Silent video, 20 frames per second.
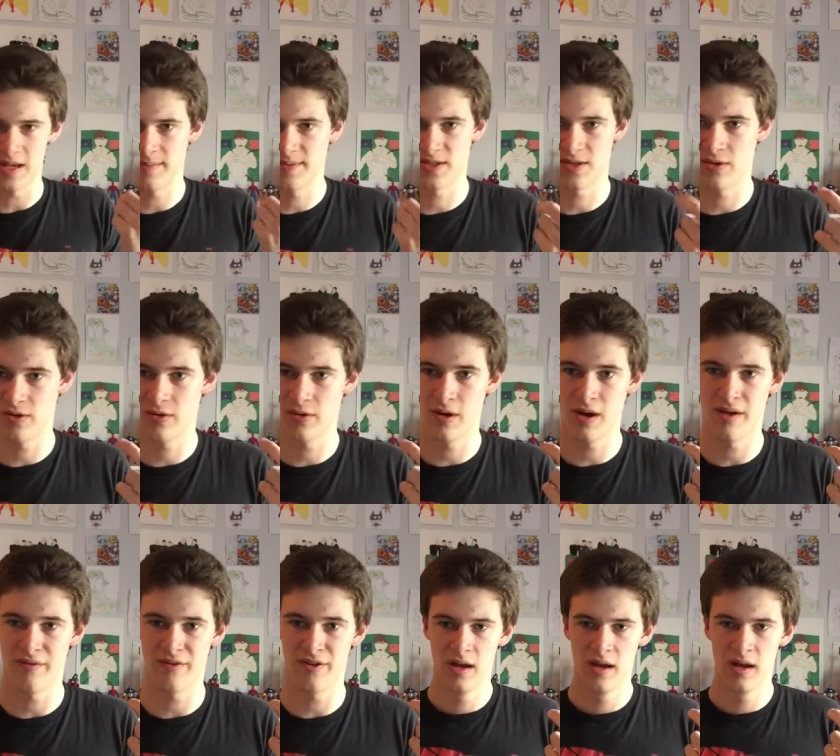episode or
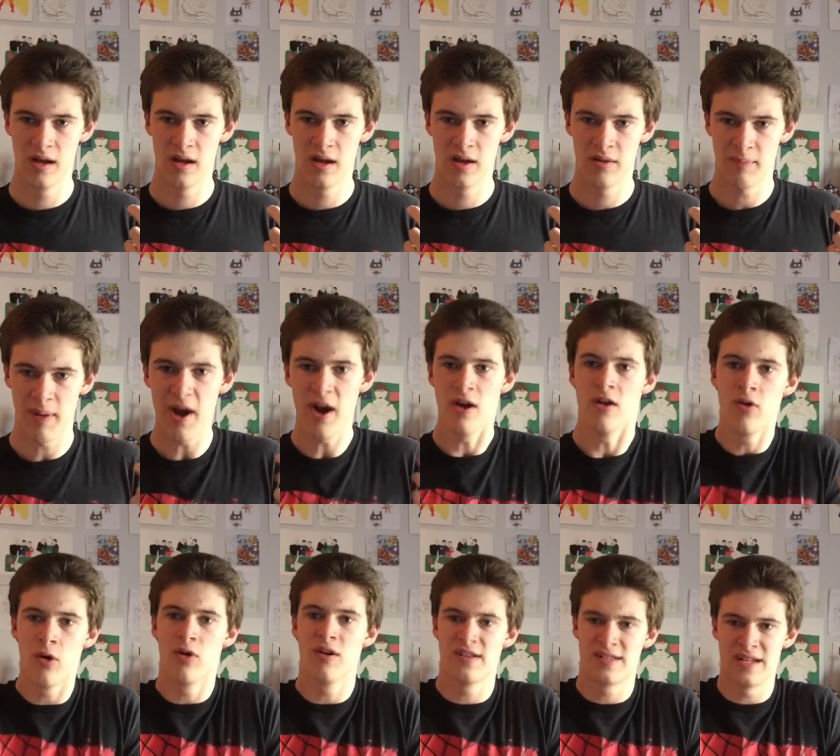whatever.
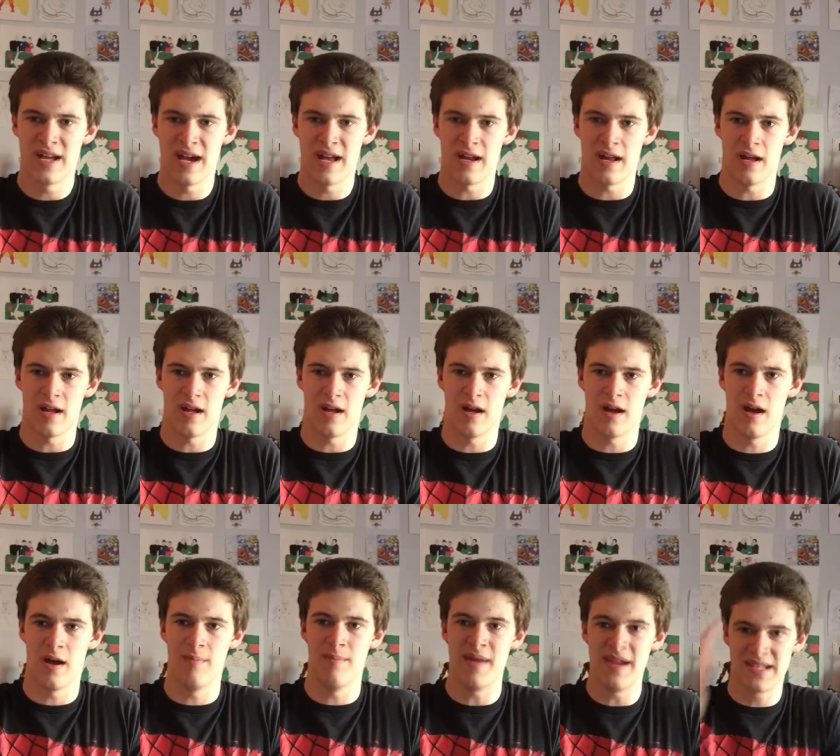Paranor is not
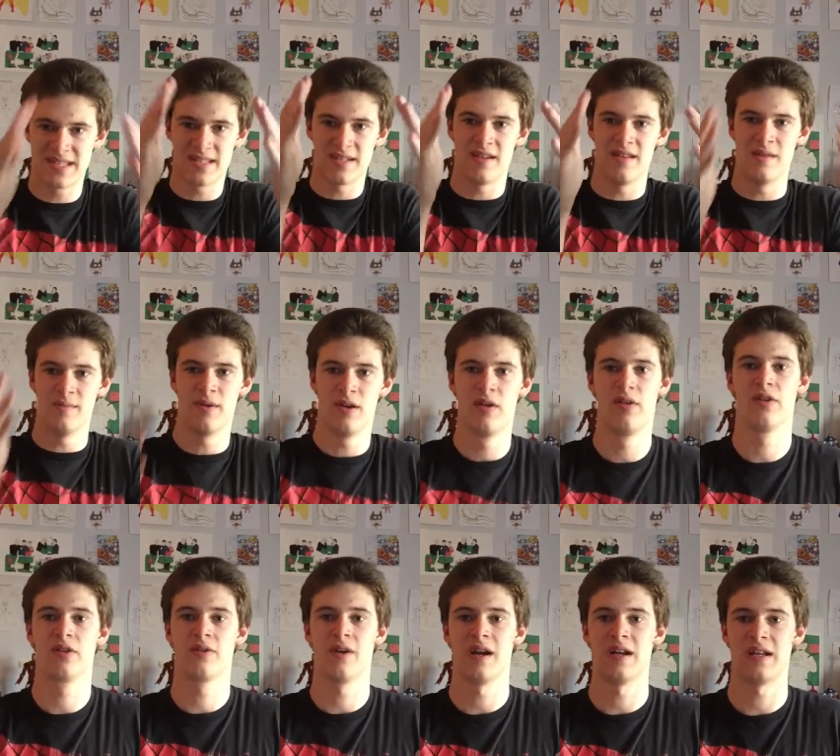a mesa in the middle of
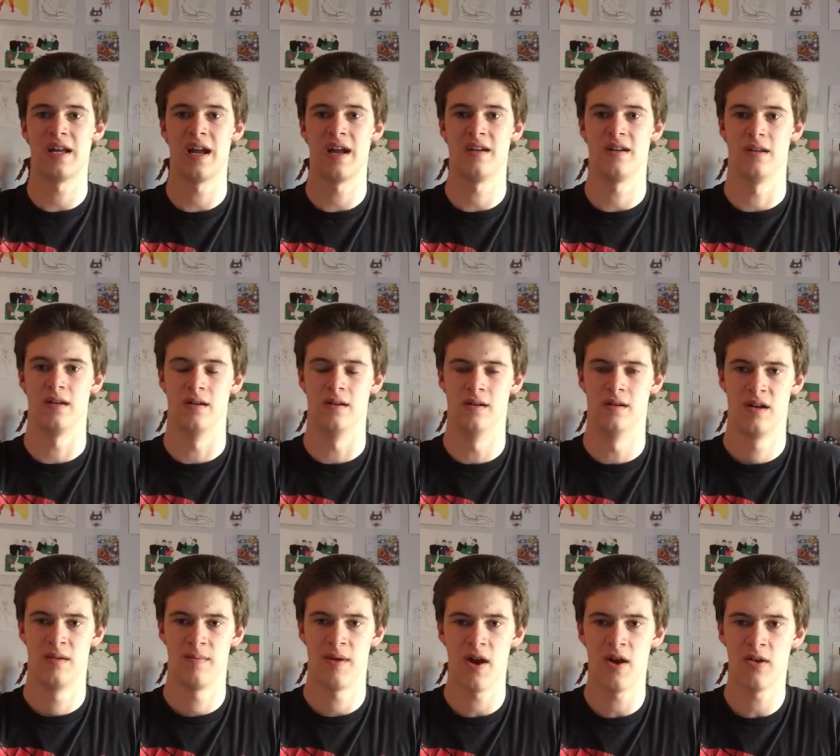the Grand Canyon.
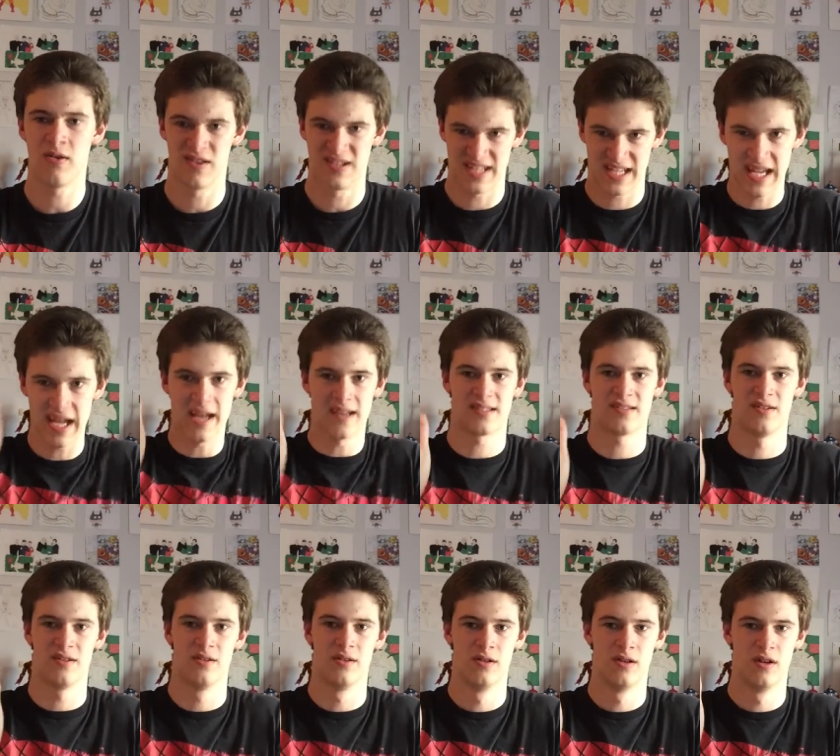Paranor is a
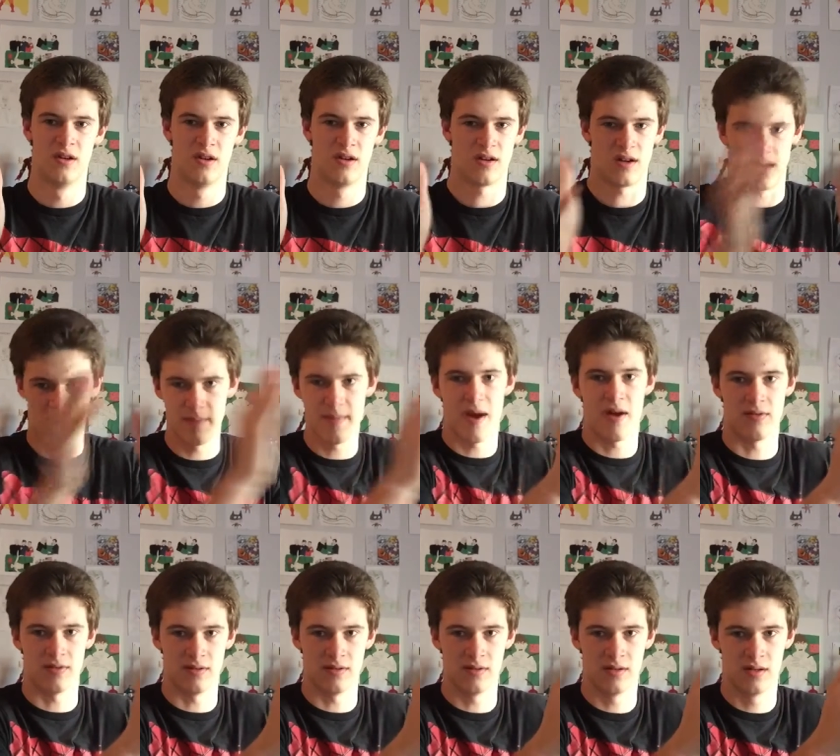castle on a
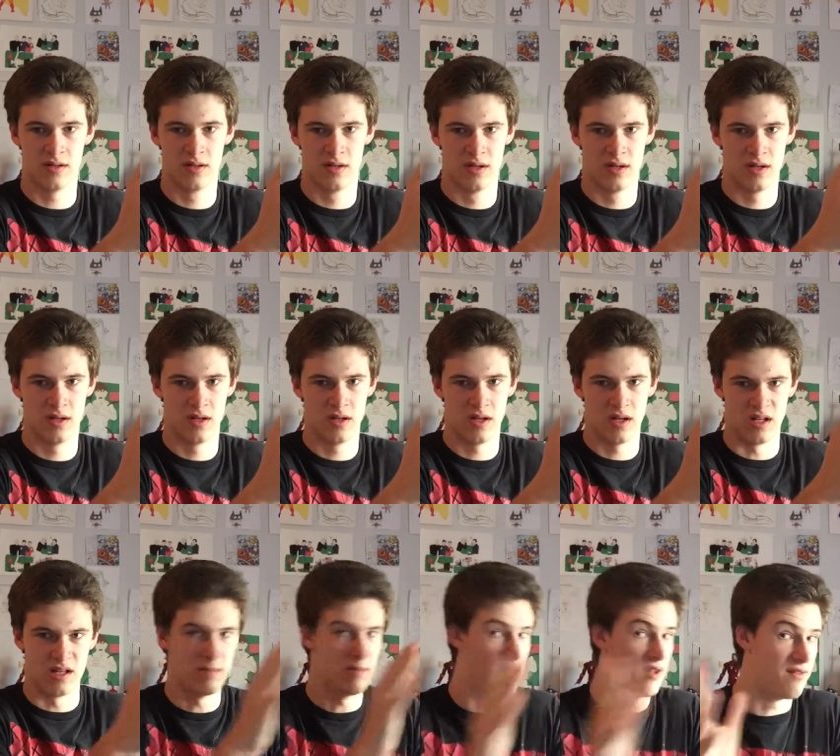mountain
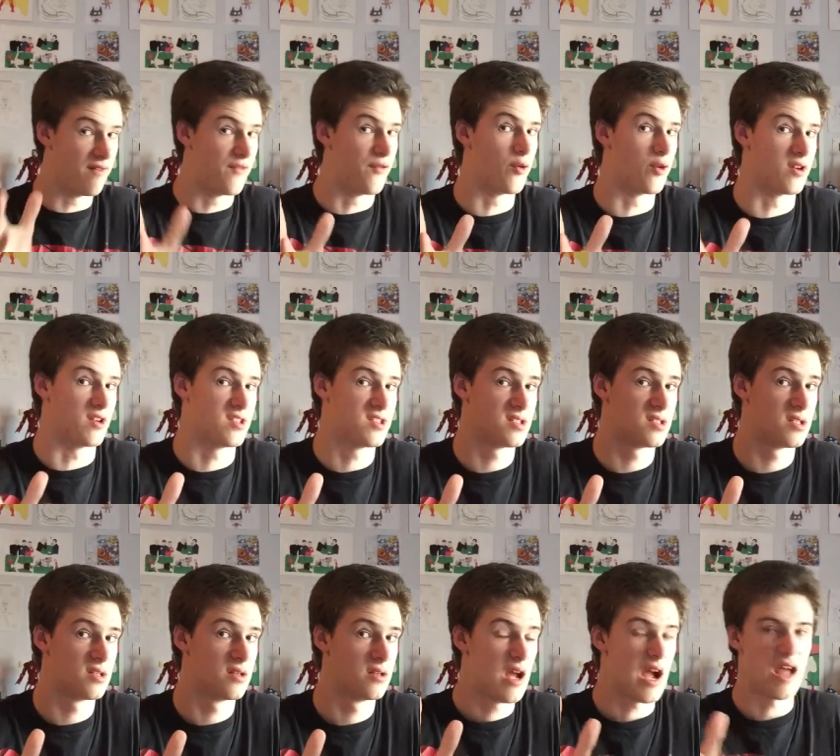in the middle of a forest.
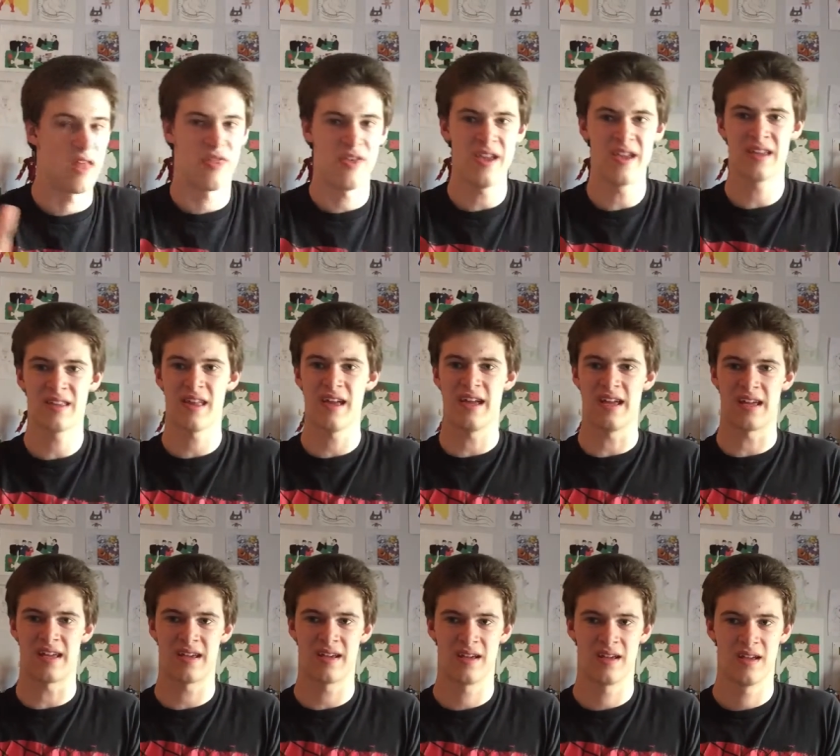I think,
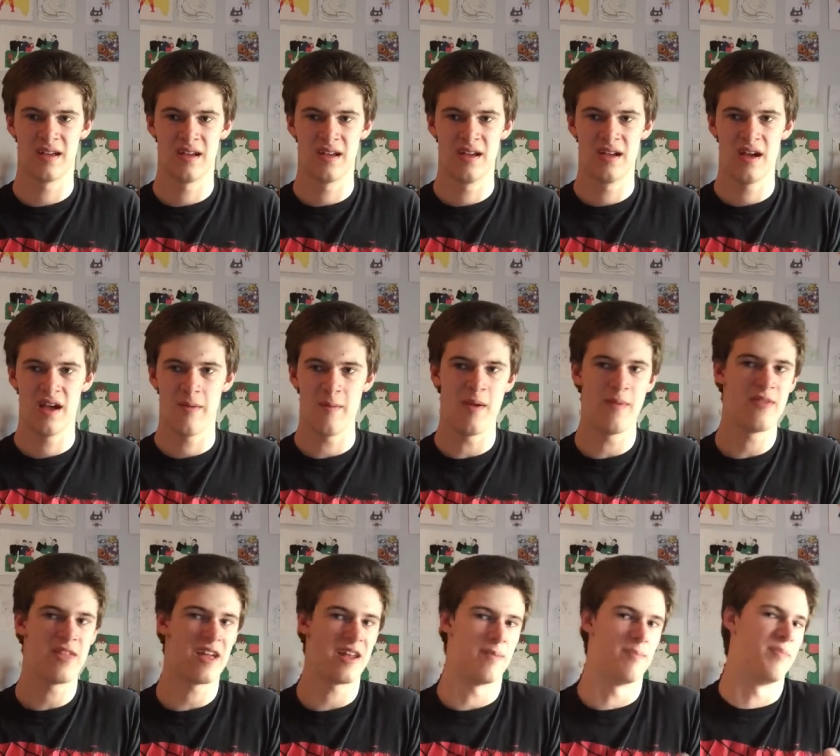like, maybe
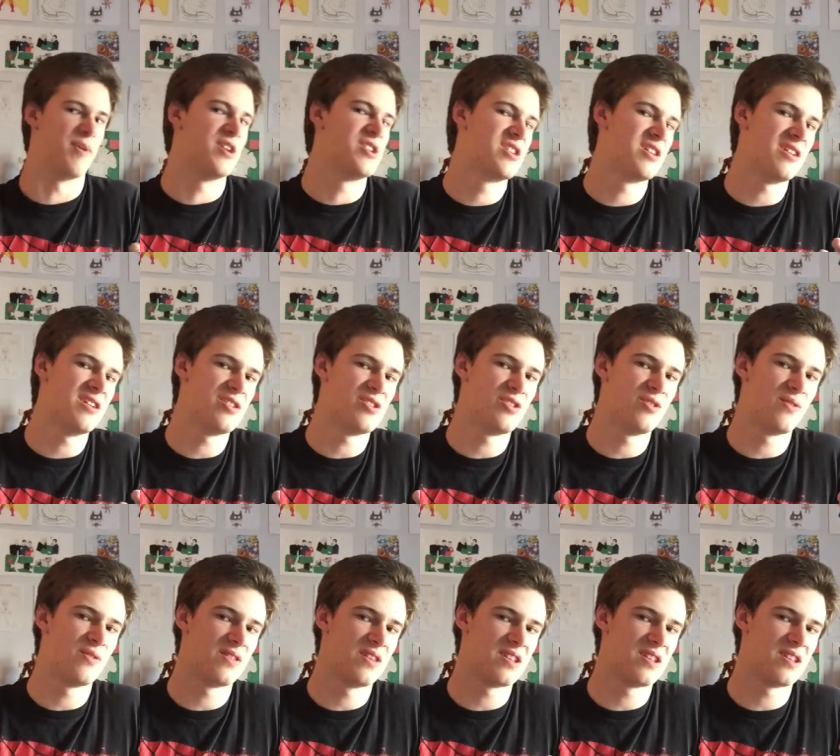they had a budget issue with